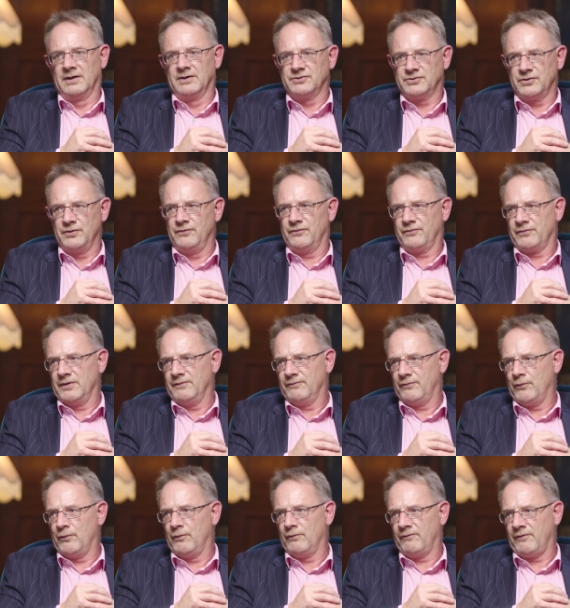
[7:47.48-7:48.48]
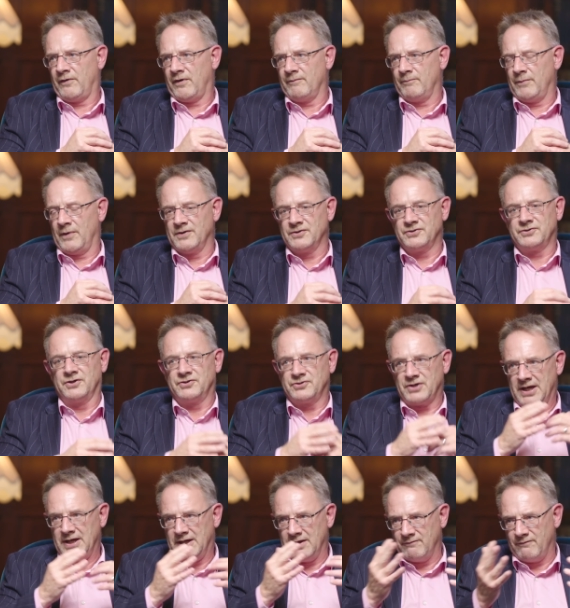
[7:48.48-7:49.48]
2, 3, 4, 5 months to
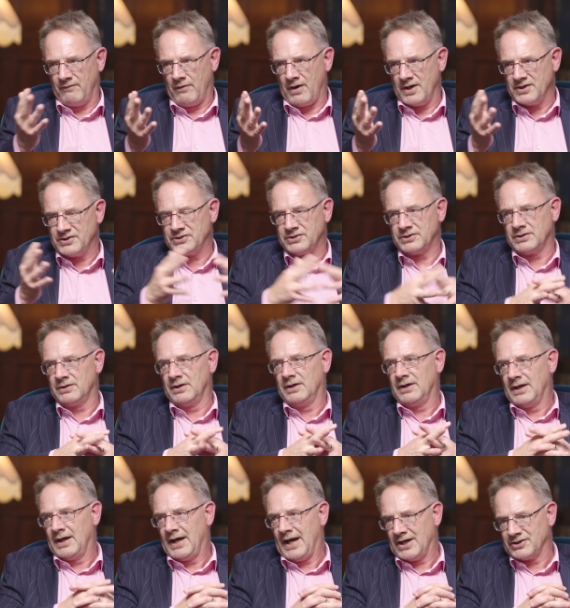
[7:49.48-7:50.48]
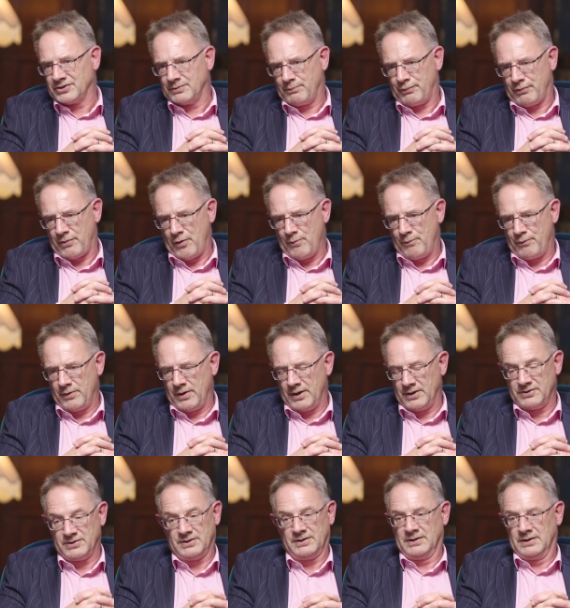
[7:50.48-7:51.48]
take advice as
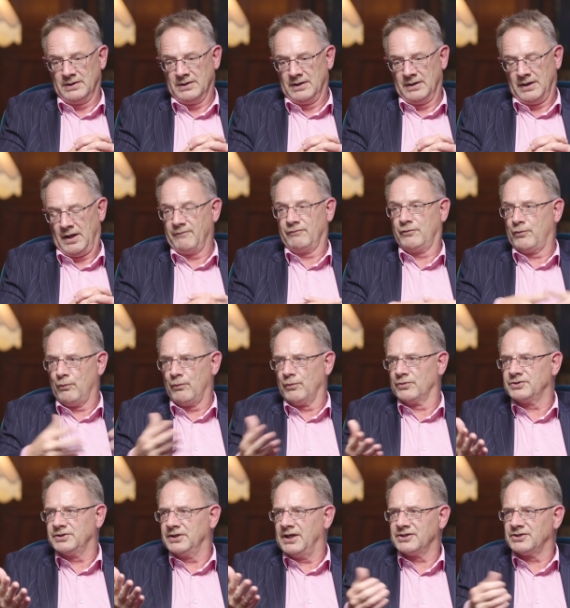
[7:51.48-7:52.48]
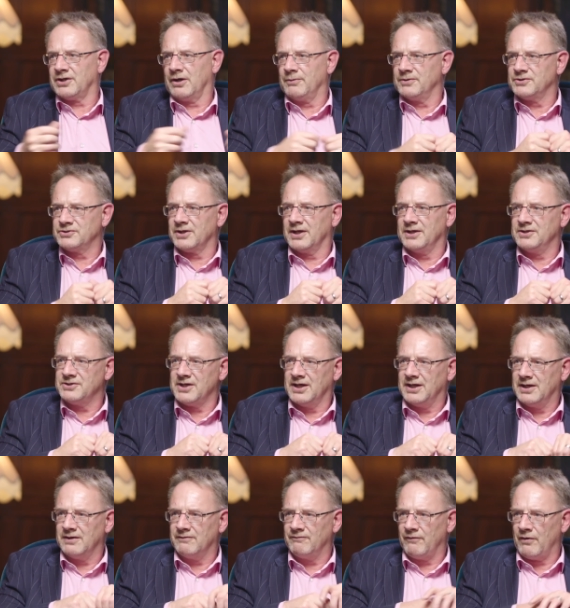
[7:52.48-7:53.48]
appropriate. And of course, yes, I would say
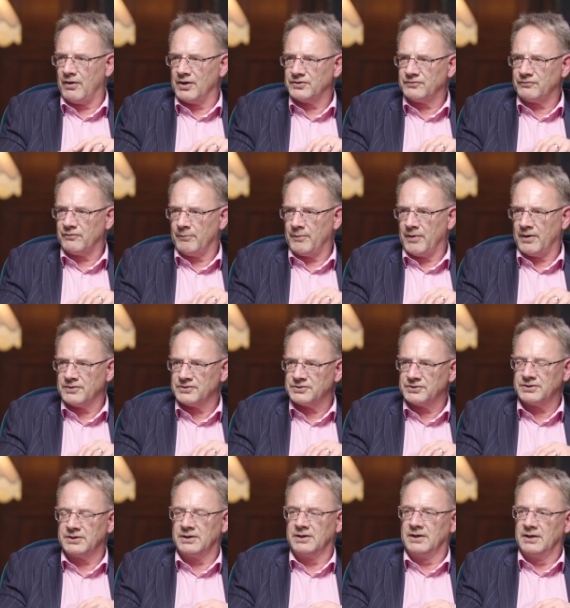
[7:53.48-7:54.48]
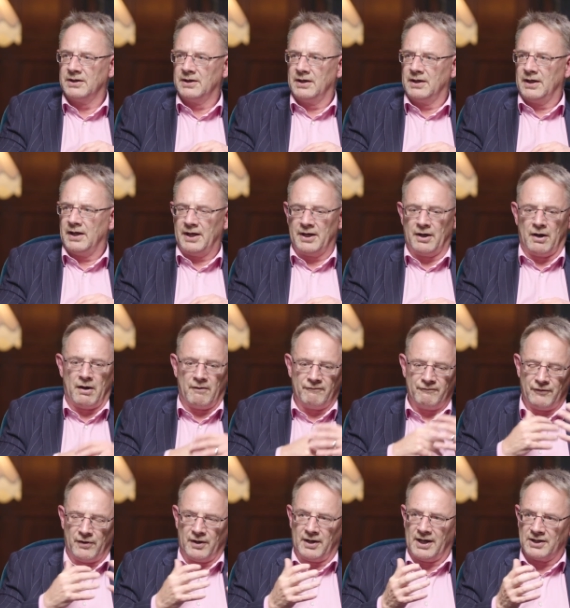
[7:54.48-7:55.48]
take advice from us and our
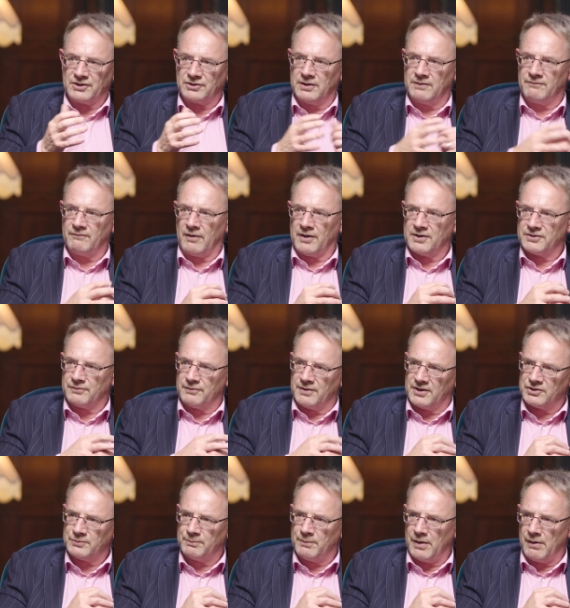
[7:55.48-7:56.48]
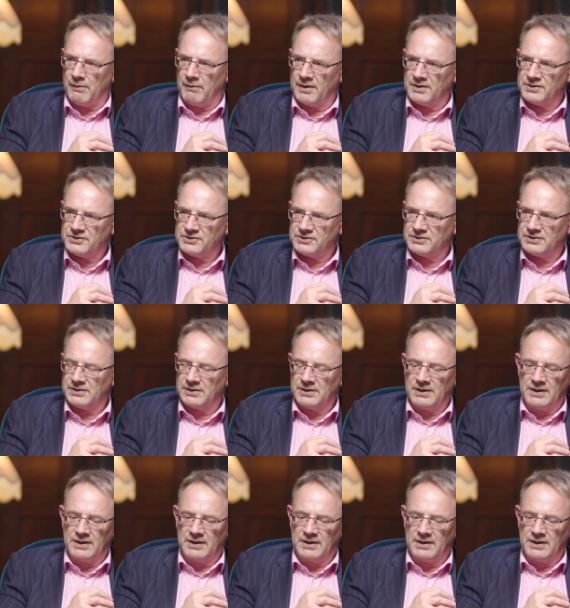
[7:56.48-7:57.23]
financial advisory experience.